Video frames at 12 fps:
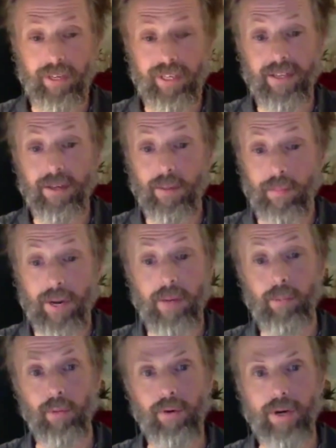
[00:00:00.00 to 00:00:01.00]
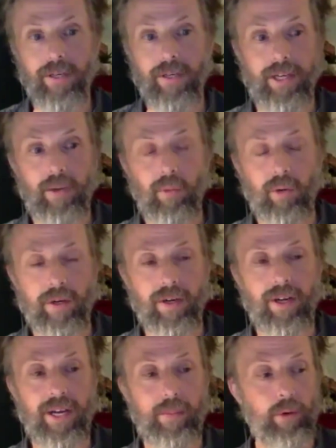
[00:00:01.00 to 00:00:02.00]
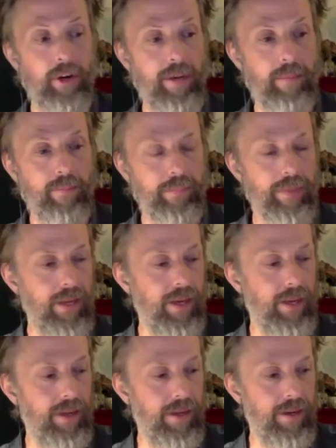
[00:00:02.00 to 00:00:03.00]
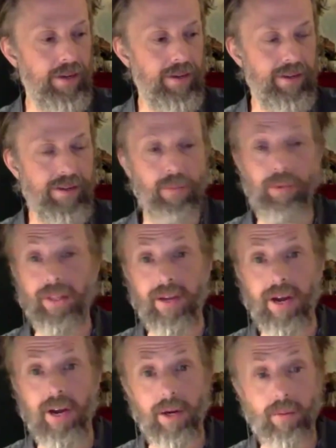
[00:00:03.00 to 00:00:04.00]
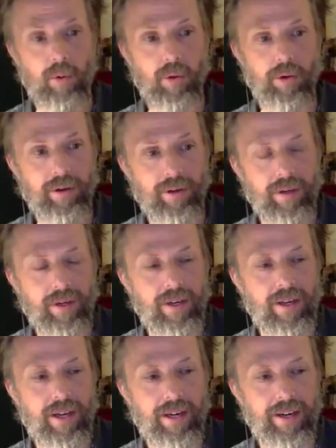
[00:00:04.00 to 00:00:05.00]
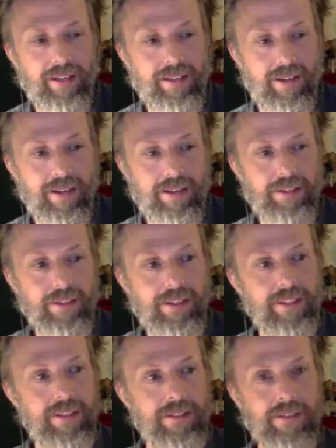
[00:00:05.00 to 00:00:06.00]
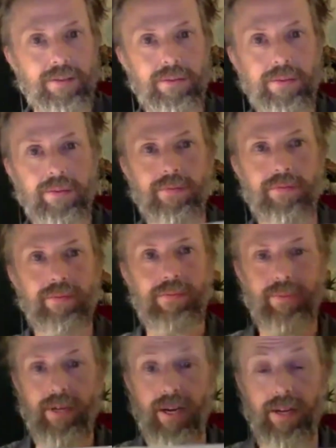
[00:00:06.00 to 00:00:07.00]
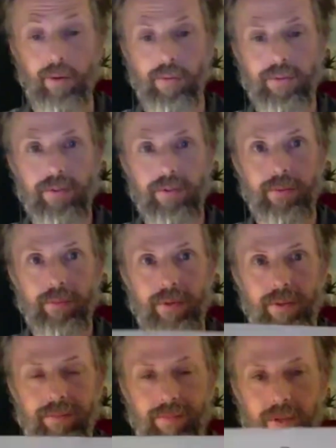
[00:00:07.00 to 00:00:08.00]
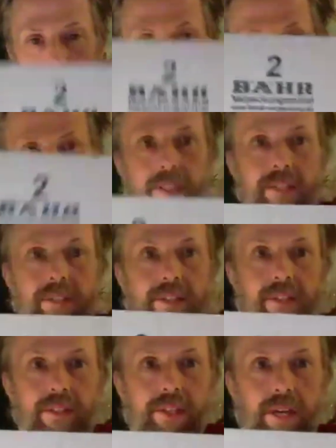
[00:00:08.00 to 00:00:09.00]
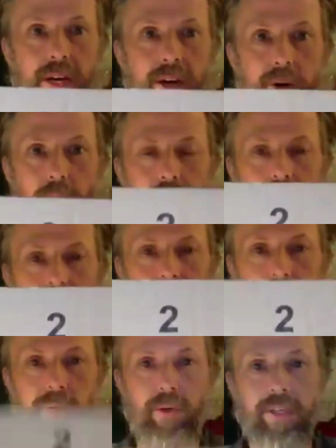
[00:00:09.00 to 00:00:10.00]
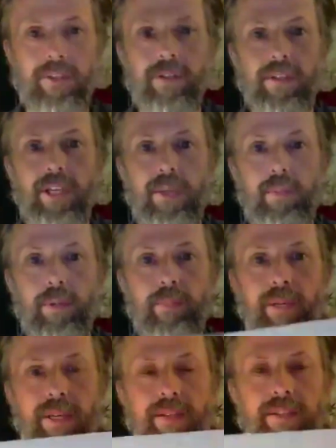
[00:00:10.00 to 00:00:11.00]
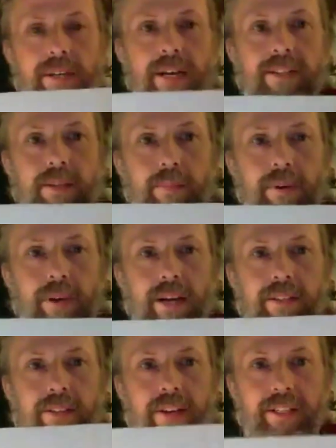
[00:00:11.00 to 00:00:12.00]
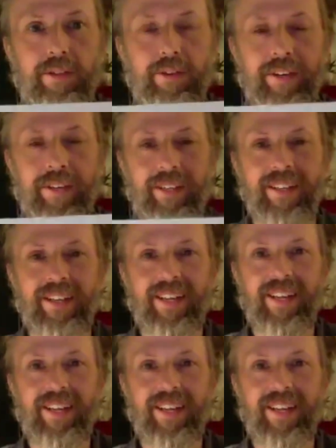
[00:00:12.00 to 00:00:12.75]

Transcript: We did a marble run in one library, and with cardboard. And I started I also cut this out because I wanted to keep it because it has some nice lettering.